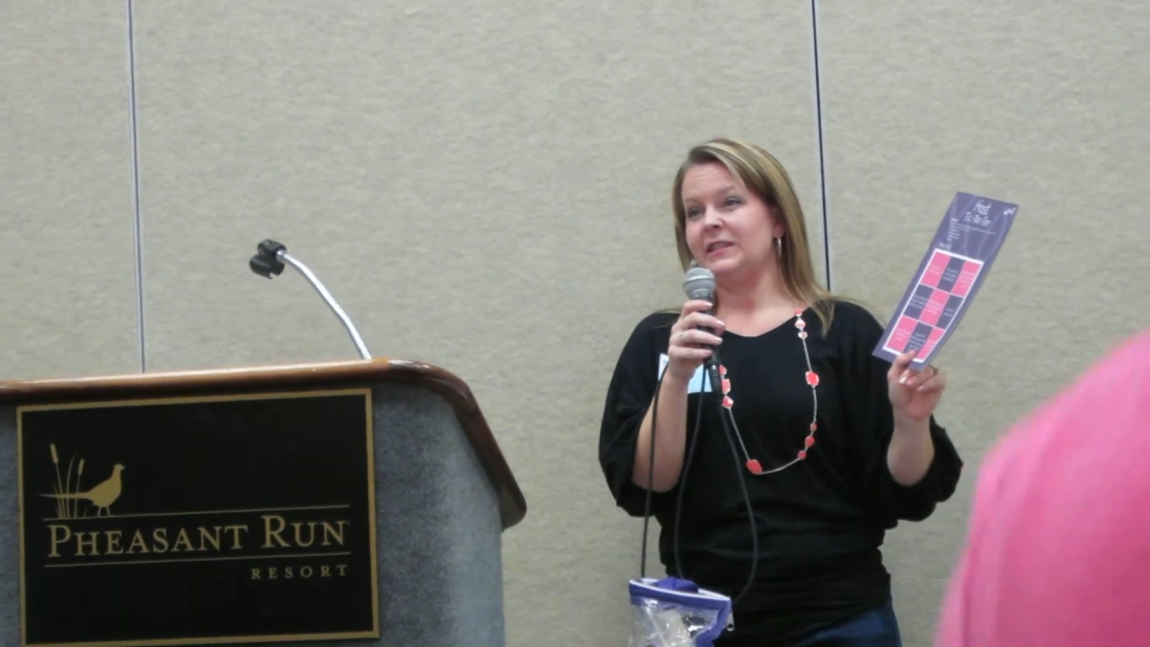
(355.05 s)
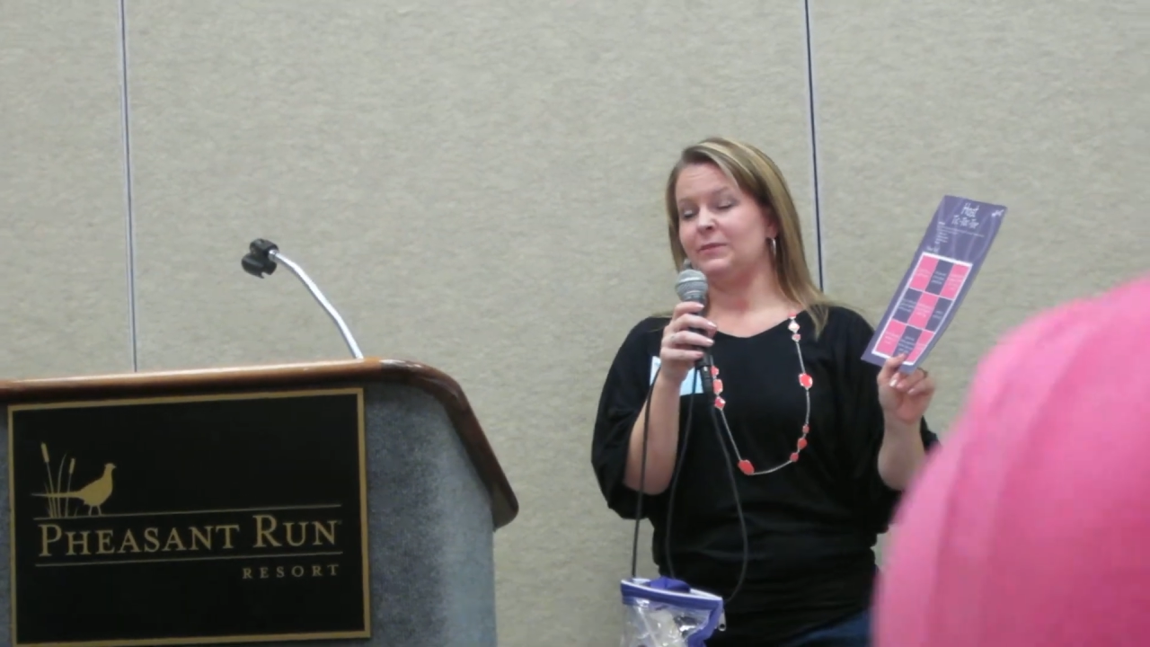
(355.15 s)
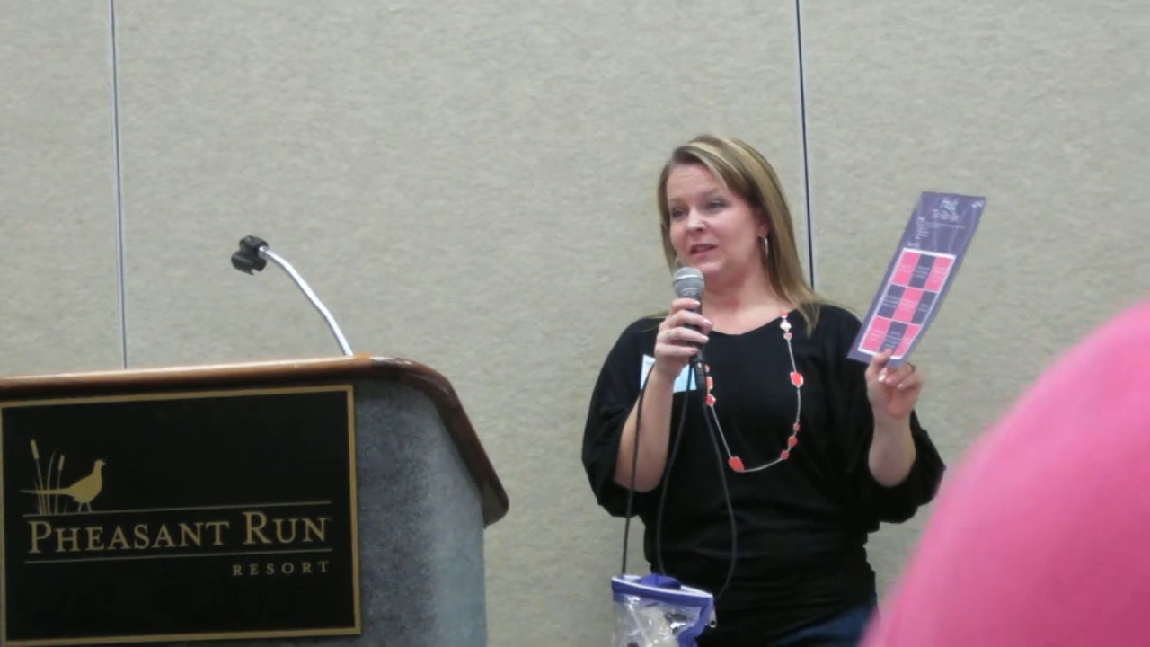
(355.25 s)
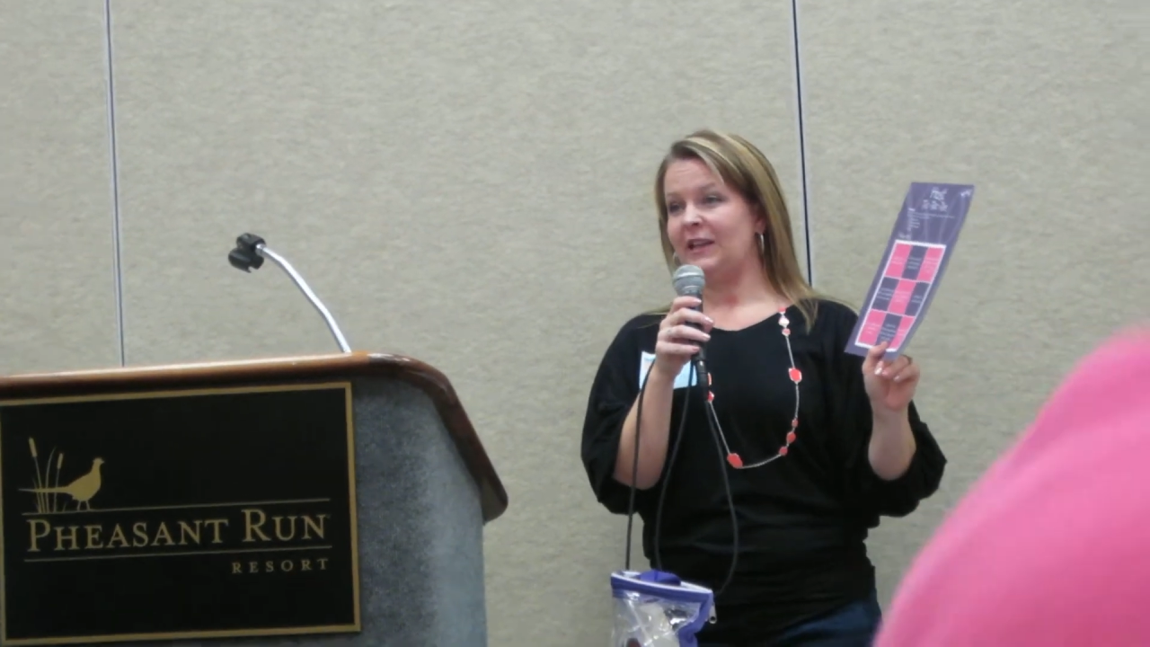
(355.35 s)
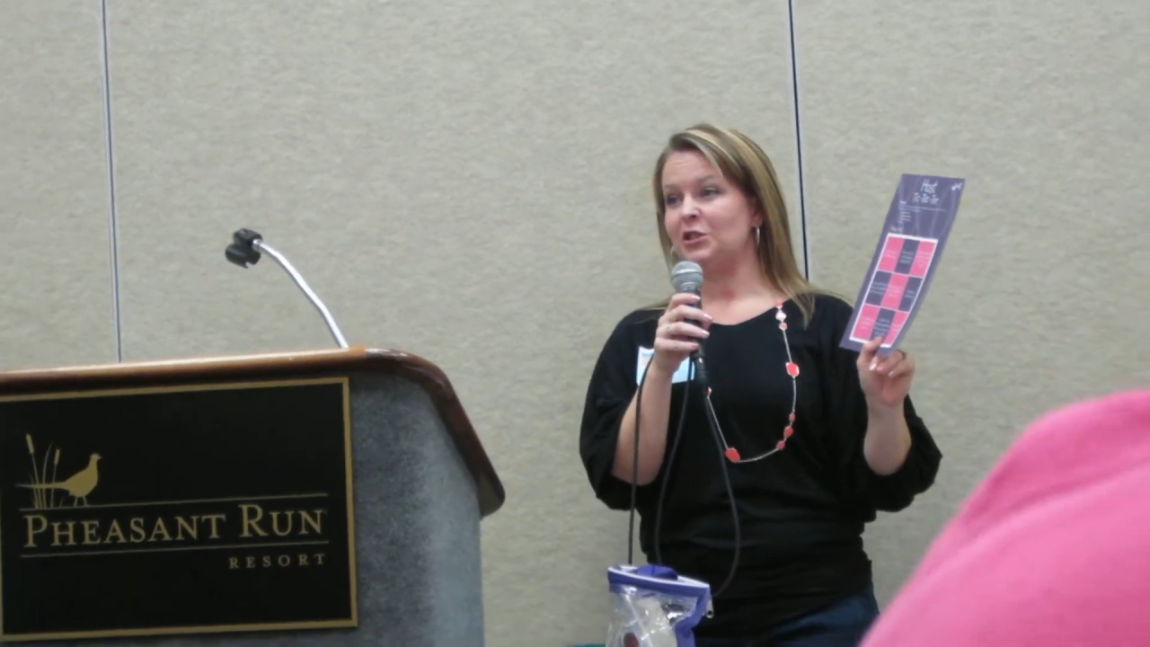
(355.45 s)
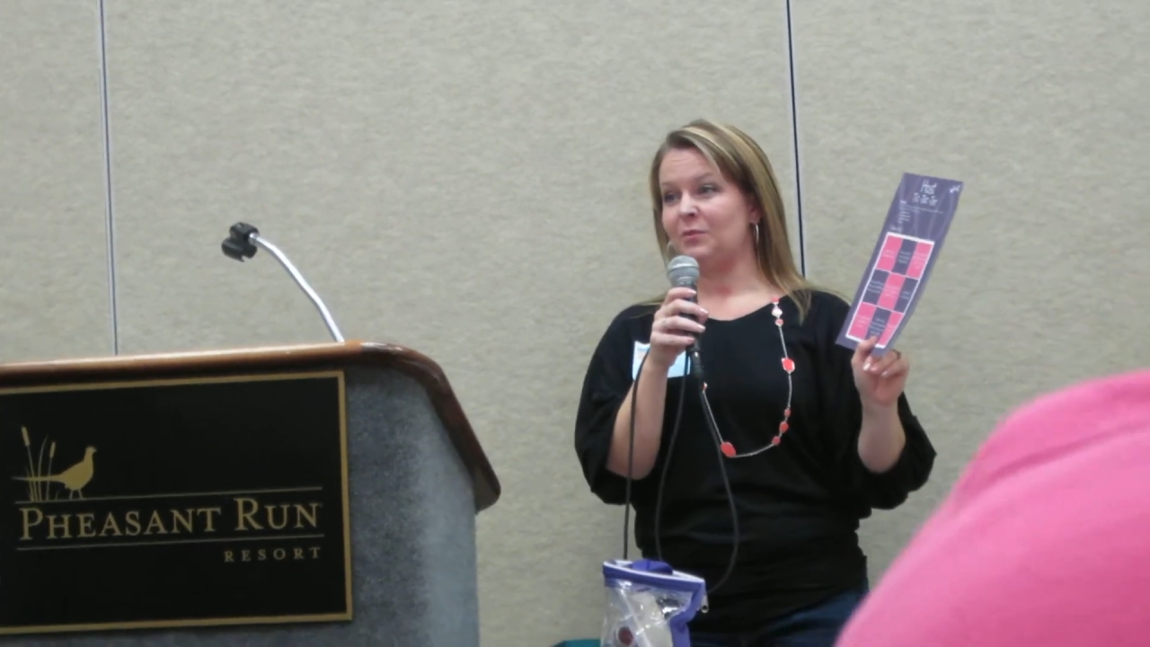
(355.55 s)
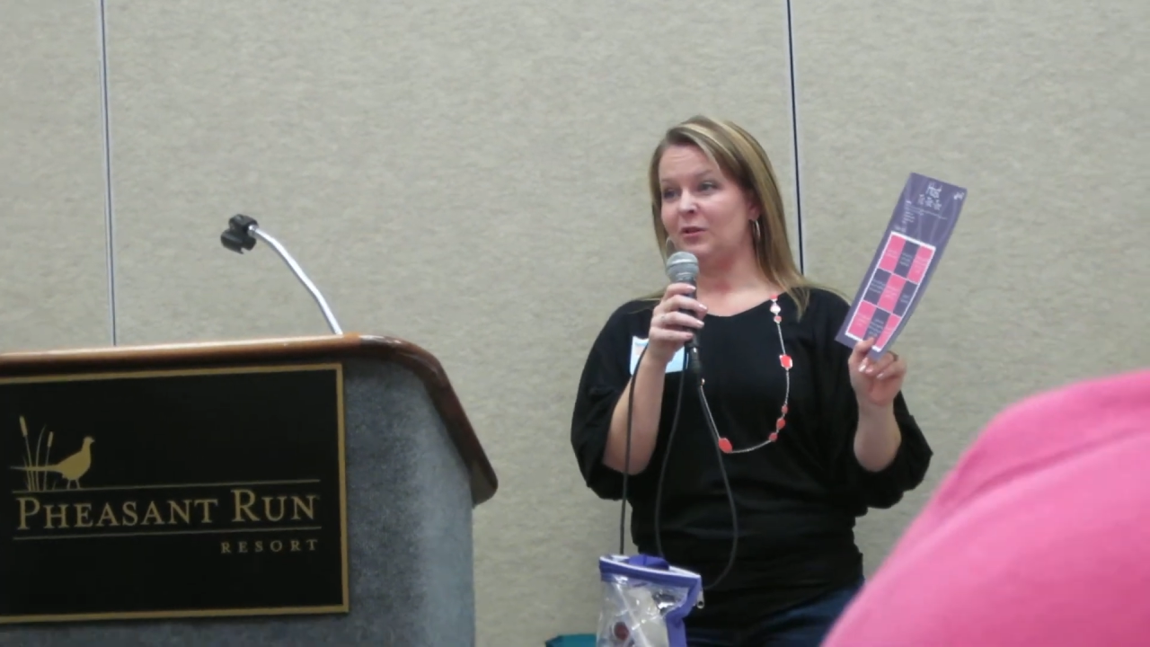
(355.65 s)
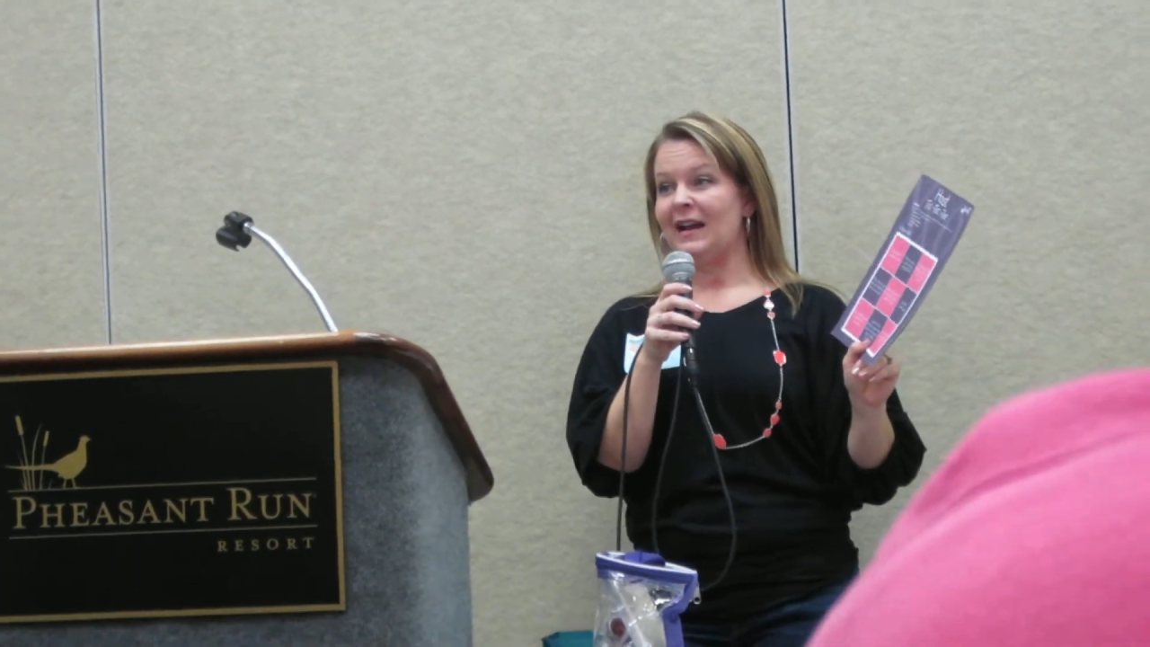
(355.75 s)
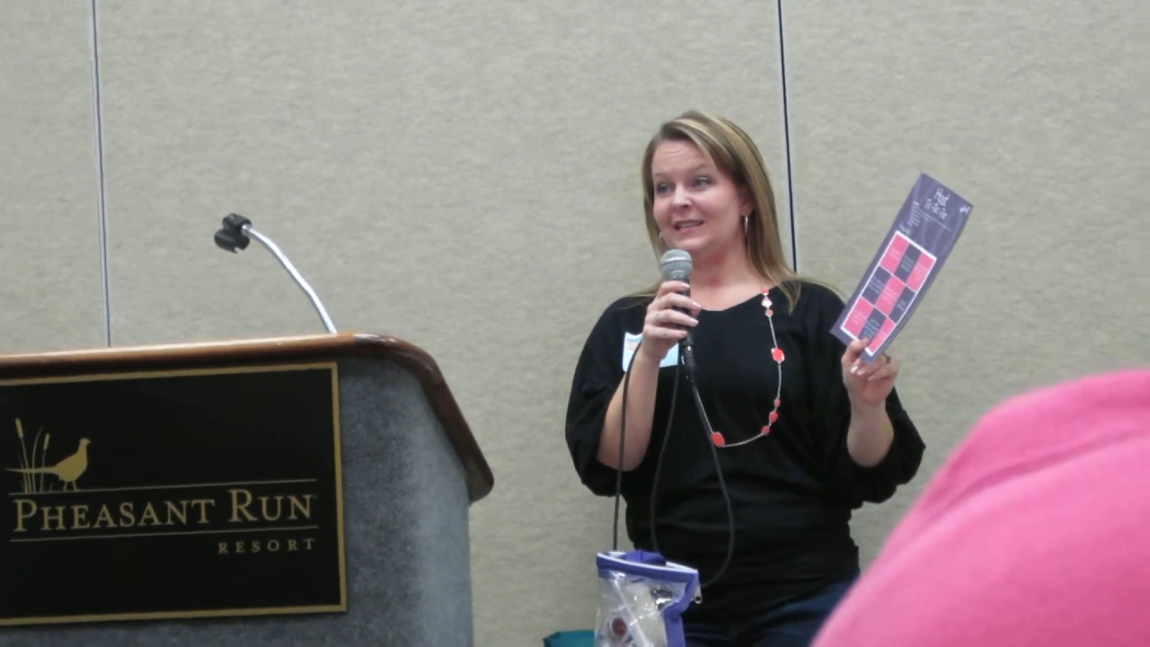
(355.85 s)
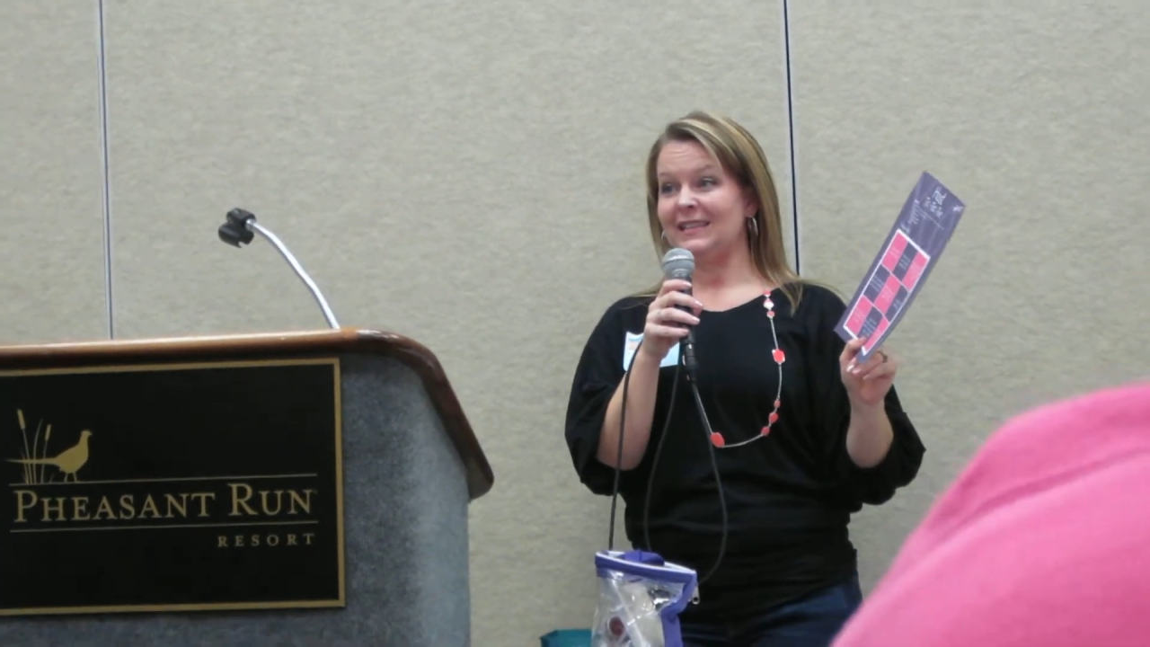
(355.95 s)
substantial prize,